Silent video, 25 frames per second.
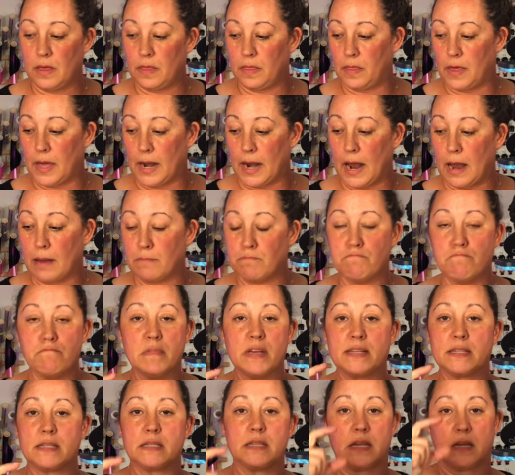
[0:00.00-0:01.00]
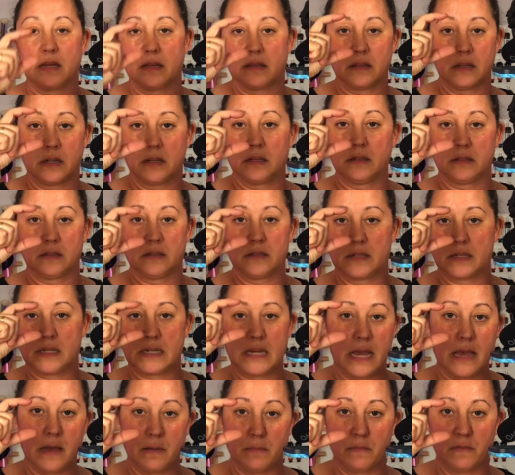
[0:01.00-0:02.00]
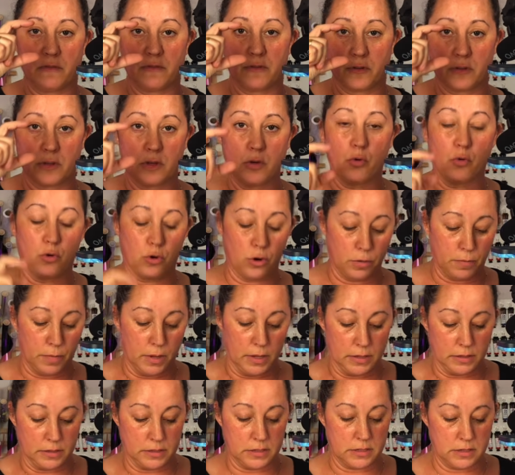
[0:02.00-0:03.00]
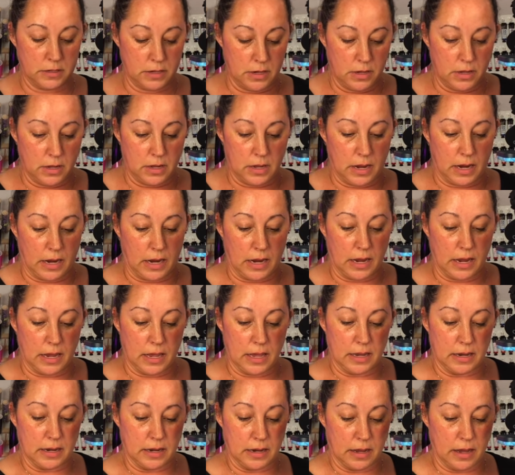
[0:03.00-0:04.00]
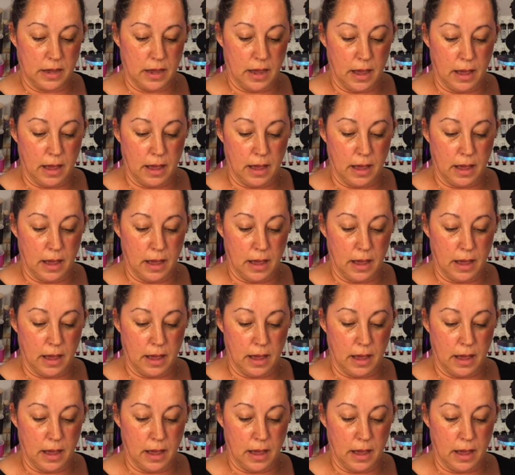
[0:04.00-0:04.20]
that I'm missing the little stem for the ornament. And